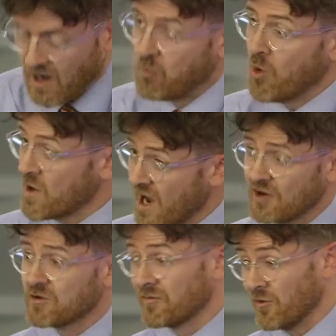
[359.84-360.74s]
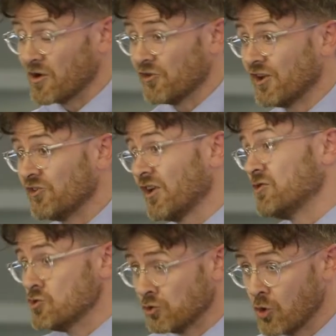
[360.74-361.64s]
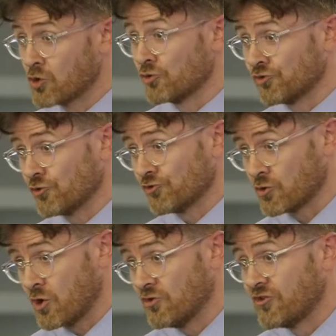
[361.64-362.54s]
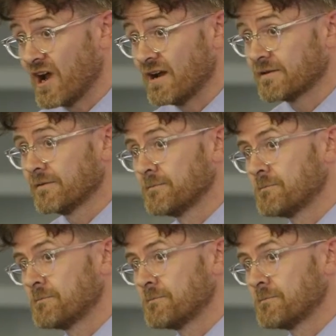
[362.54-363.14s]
And what we argue for, in a sense, is a new local social contract,